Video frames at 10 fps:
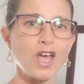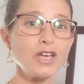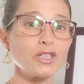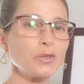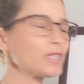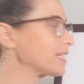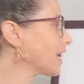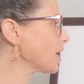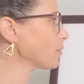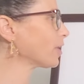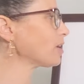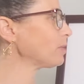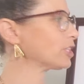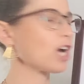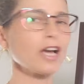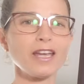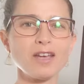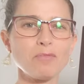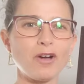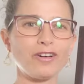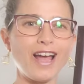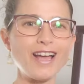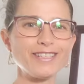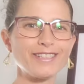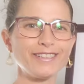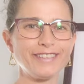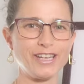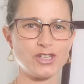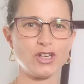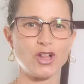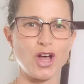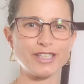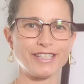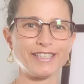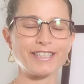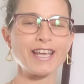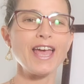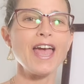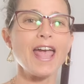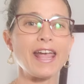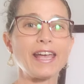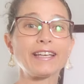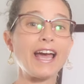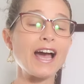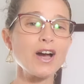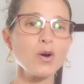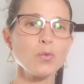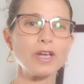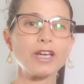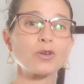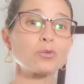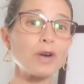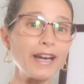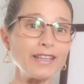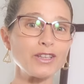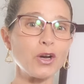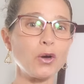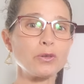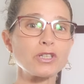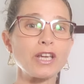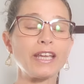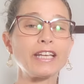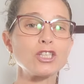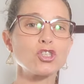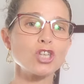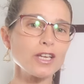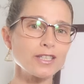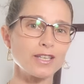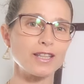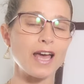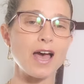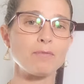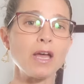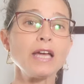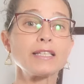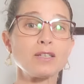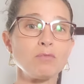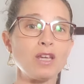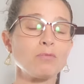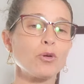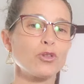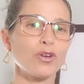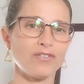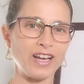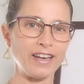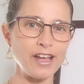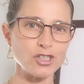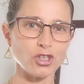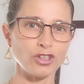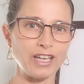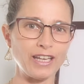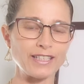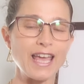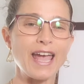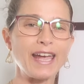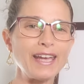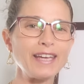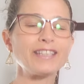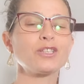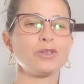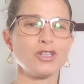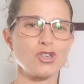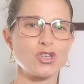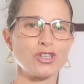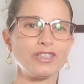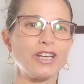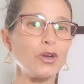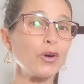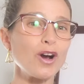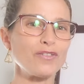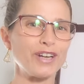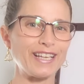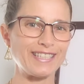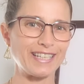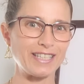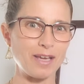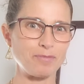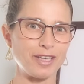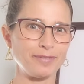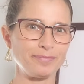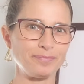So today we're going to be talking about escalation clauses and how we can write those and adjust them to meet both your financial needs and to ensure that your offer gets accepted.